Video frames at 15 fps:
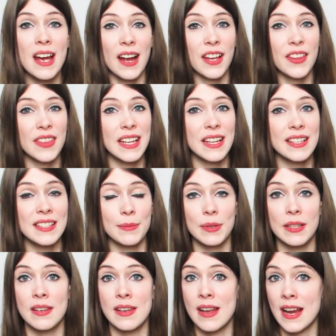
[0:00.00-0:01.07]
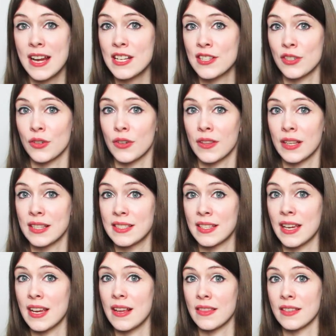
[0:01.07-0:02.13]
I think it's a bit nicer than
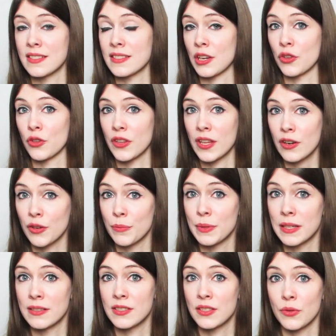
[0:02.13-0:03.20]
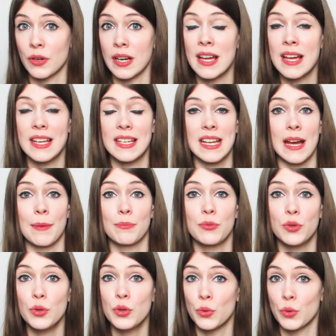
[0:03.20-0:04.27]
saying the psychotherapist or der
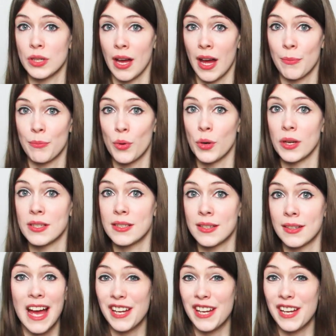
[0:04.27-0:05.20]
Psychotherapeut.